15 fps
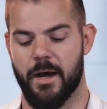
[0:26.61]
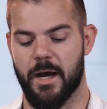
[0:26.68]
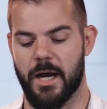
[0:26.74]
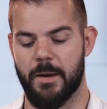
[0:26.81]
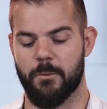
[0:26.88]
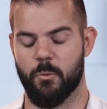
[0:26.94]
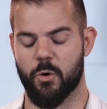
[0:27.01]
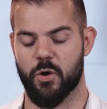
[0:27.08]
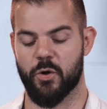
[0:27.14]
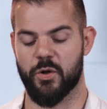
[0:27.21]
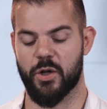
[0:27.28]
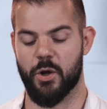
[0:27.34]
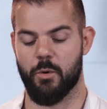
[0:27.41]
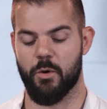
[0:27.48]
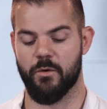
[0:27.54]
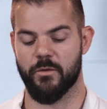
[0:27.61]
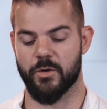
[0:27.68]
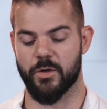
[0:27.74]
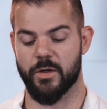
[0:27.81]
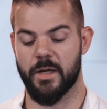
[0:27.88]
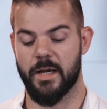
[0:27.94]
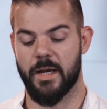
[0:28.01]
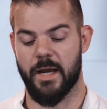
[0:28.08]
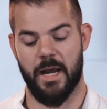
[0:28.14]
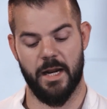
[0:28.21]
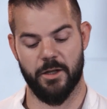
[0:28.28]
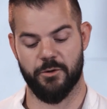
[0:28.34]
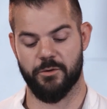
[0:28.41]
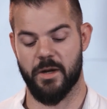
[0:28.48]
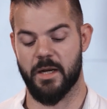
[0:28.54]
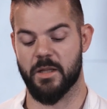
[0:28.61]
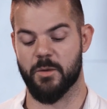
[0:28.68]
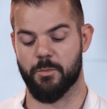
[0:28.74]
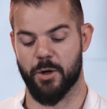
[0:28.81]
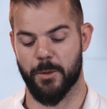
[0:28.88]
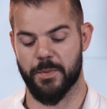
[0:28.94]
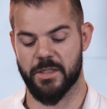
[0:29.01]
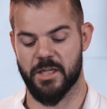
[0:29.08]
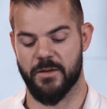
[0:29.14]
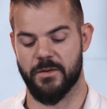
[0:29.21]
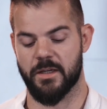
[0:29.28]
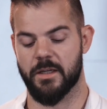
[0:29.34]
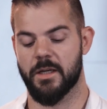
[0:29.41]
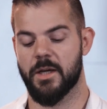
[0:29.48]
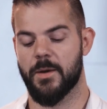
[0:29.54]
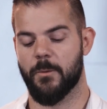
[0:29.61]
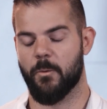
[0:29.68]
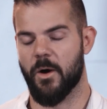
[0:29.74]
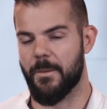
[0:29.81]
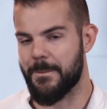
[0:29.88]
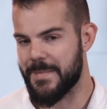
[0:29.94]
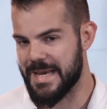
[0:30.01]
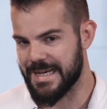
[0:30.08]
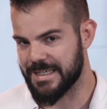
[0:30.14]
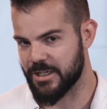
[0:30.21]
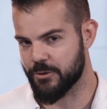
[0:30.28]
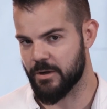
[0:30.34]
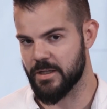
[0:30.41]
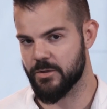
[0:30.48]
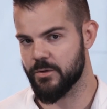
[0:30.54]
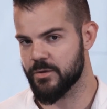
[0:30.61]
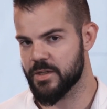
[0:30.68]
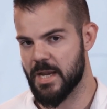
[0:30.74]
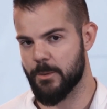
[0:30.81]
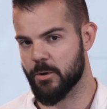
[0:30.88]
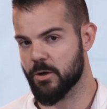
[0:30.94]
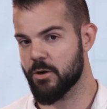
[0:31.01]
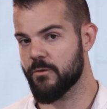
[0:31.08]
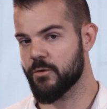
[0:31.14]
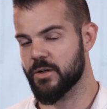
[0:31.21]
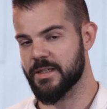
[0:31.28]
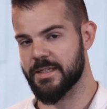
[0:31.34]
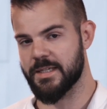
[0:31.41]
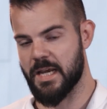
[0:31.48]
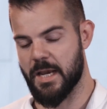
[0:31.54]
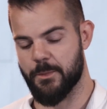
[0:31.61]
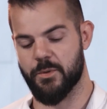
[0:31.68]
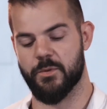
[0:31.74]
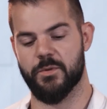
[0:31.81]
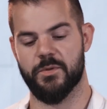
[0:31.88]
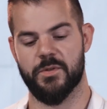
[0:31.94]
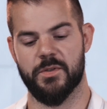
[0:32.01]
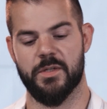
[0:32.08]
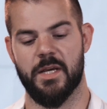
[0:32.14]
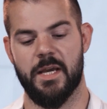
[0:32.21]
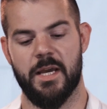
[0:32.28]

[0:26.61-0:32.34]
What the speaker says: We're going to go over how to create it, the purpose of it, what makes a great two-step. We're gonna go over examples,